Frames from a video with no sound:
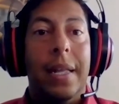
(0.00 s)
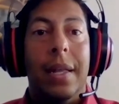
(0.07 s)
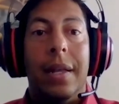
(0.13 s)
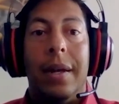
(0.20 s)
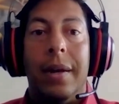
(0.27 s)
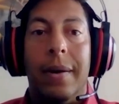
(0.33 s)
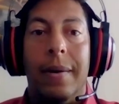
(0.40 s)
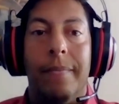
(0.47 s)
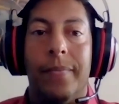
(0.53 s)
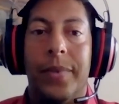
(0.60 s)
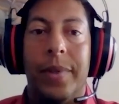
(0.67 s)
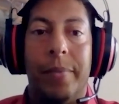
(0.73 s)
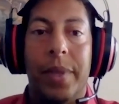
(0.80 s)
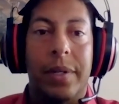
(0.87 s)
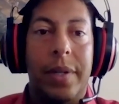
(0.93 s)
Some
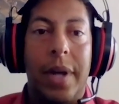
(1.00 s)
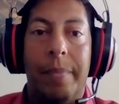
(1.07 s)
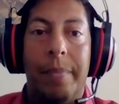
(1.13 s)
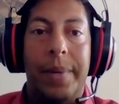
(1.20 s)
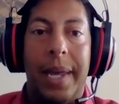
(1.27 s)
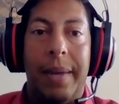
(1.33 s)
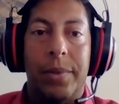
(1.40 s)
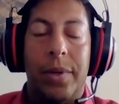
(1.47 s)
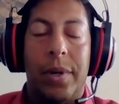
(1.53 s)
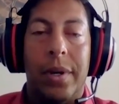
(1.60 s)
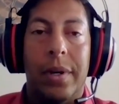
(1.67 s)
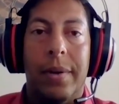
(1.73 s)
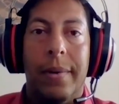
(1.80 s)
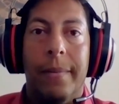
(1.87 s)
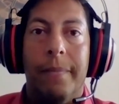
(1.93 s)
of the top games
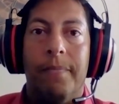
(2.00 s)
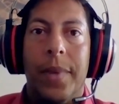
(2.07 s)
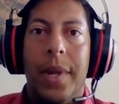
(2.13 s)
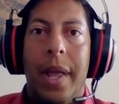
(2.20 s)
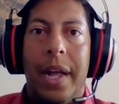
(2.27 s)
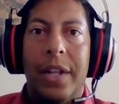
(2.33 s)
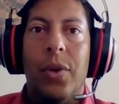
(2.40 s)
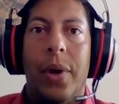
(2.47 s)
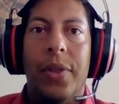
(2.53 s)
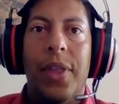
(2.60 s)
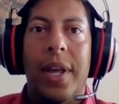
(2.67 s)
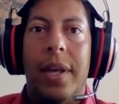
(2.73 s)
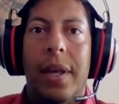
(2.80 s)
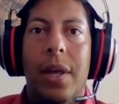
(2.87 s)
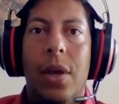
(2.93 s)
are, and so I
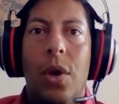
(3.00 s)
think